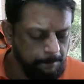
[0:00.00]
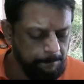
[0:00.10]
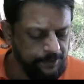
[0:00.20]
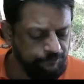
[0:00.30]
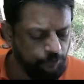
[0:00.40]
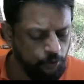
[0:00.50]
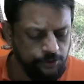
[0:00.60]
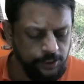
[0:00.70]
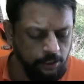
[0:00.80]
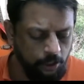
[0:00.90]
before
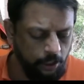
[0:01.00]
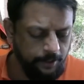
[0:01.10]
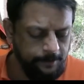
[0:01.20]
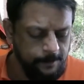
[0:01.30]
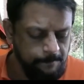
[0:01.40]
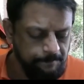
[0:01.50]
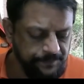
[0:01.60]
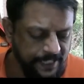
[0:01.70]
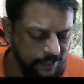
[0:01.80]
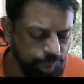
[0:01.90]
the Lord.
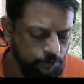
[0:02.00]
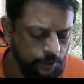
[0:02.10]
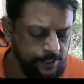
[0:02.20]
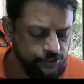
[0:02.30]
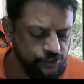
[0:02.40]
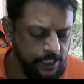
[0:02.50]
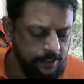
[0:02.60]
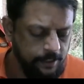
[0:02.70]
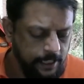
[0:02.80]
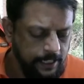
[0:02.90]
Therefore, it is
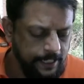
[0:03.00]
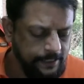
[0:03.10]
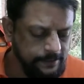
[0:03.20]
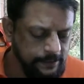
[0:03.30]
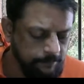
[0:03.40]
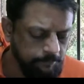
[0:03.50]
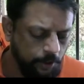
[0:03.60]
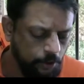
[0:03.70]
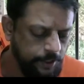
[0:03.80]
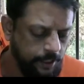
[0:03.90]
said, like
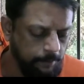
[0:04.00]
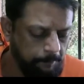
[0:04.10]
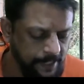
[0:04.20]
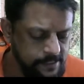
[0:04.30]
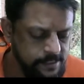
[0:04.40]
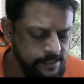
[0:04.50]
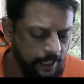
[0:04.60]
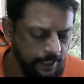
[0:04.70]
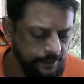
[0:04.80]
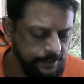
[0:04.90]
Nimrod, a mighty
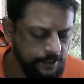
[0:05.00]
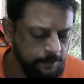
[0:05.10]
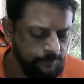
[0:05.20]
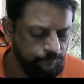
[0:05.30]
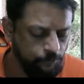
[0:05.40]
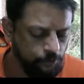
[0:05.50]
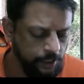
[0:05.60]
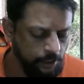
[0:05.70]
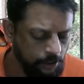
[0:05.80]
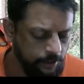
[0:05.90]
hunter before the
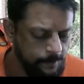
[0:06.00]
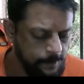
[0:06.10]
Lord.